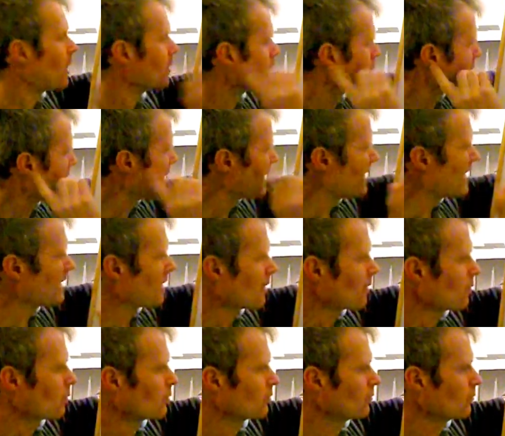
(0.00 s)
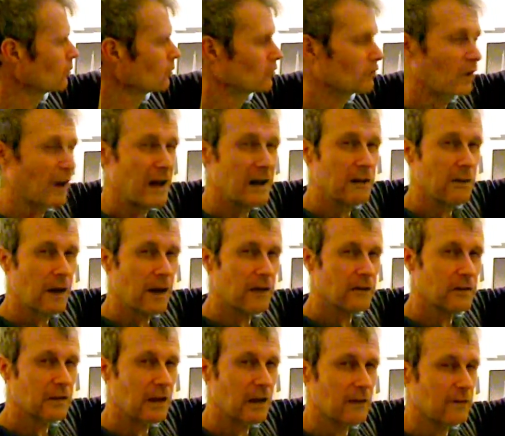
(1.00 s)
and your ear will tell you how
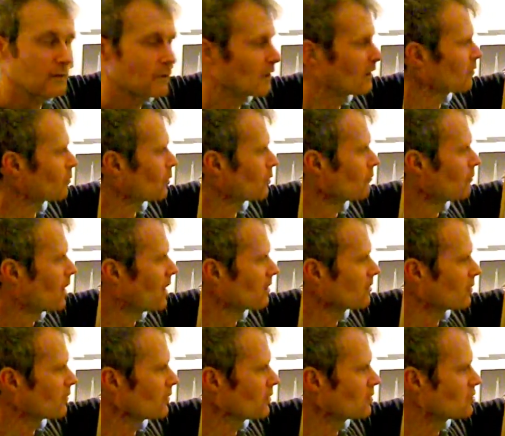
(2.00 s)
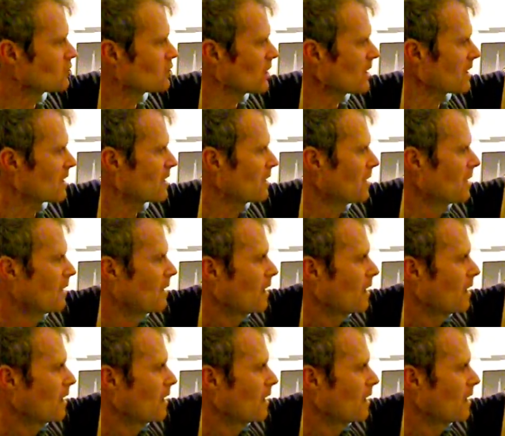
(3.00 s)
to get this one right on the G.